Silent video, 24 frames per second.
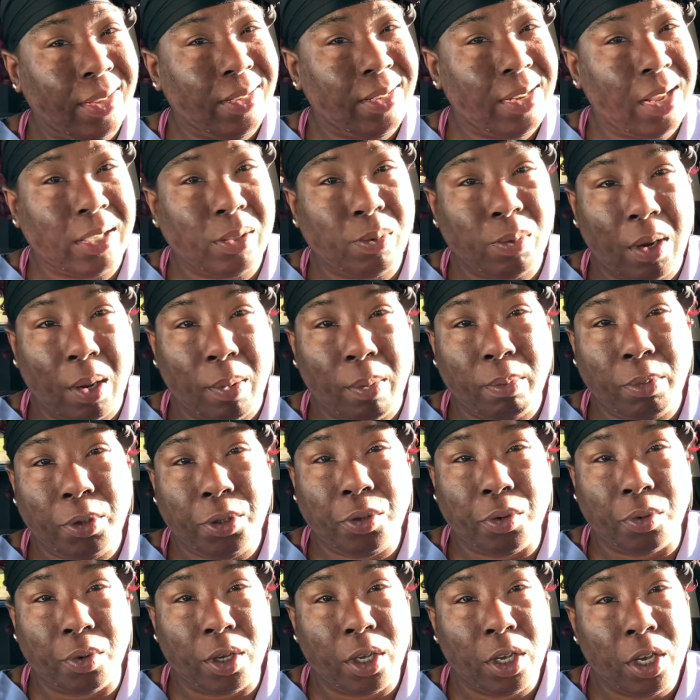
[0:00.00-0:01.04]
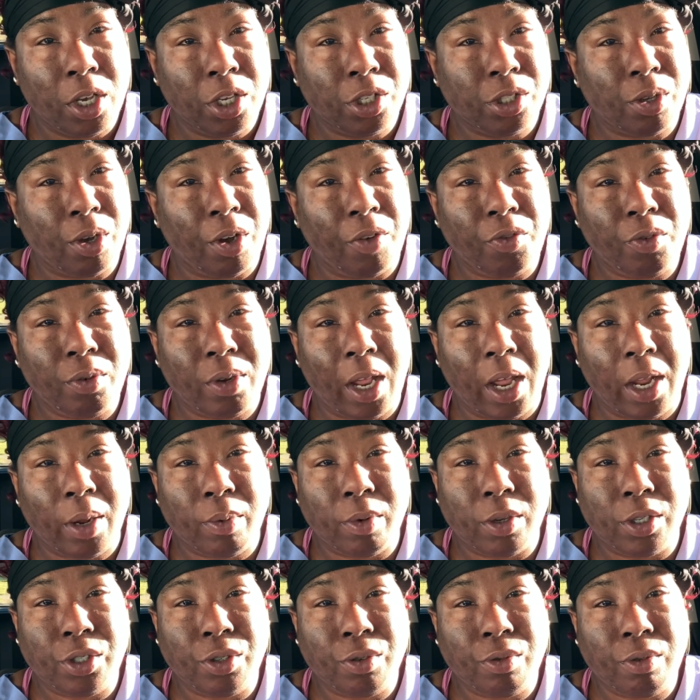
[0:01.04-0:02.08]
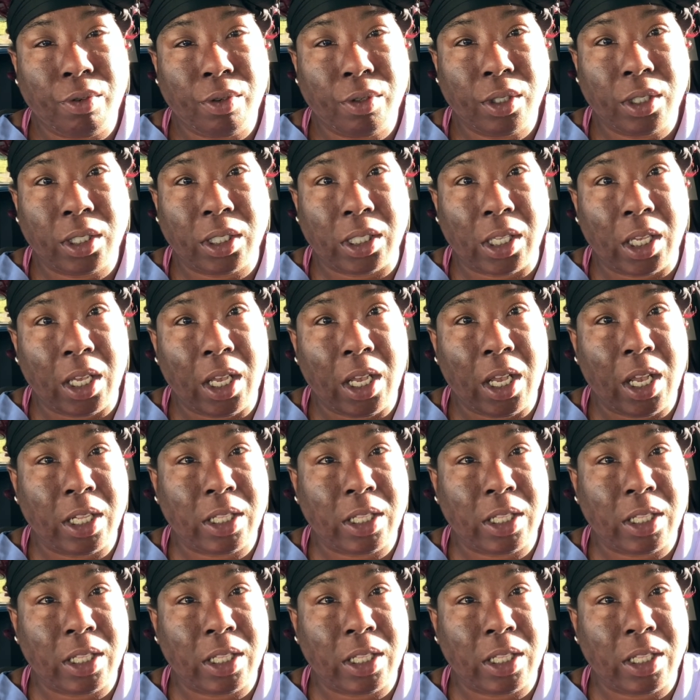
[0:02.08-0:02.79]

That's what I'm gonna be doing. So if you like what you see,